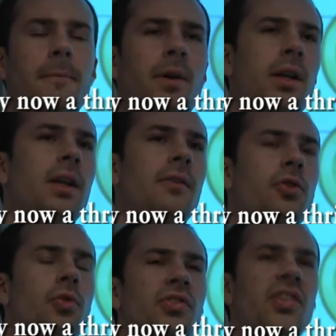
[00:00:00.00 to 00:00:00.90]
right? If
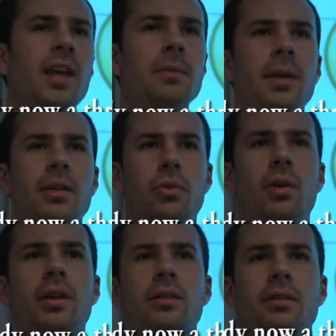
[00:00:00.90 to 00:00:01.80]
you send
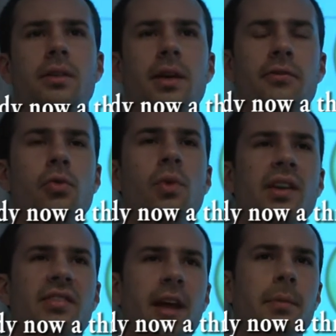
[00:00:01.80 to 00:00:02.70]
Bitcoins, if you want
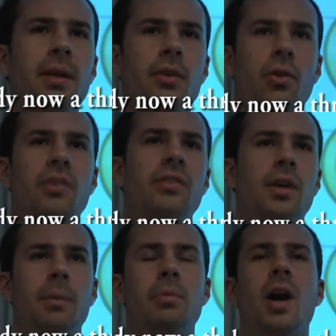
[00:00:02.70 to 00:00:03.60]
to send Bitcoins
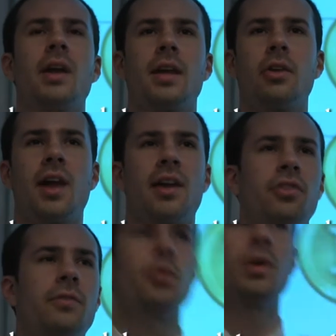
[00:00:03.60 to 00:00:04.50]
abroad
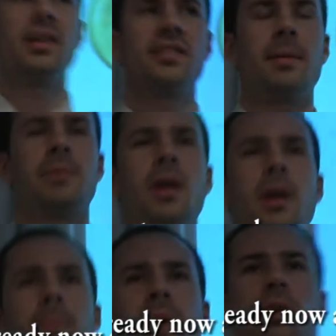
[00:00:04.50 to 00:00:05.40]
internationally, if you want to accept
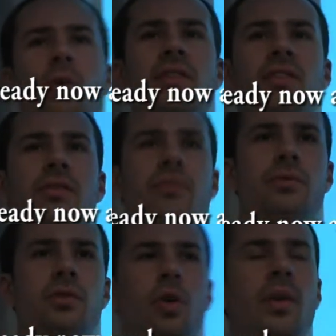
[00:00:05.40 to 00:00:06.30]
Bitcoins as
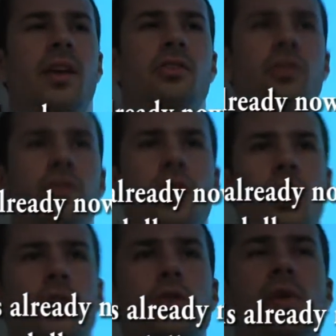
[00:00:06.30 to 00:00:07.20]
donations,
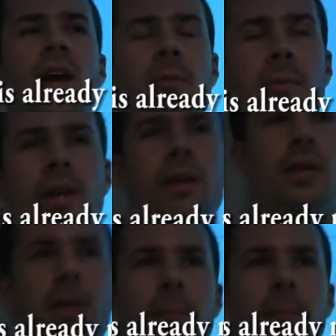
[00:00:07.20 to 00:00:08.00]
you can immediately,